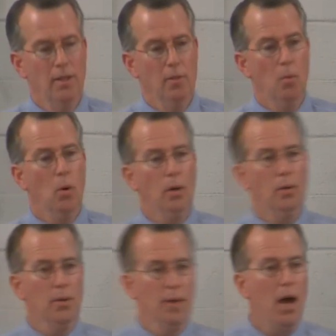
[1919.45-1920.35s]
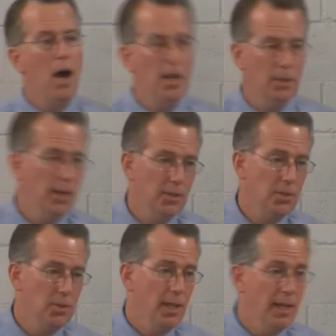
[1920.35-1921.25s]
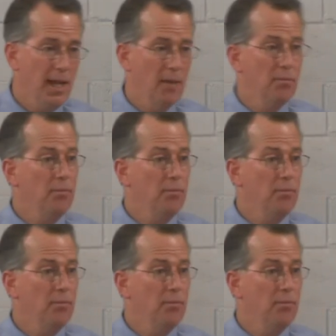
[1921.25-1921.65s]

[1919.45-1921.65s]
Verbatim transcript: the more, or the hotter, I should say, that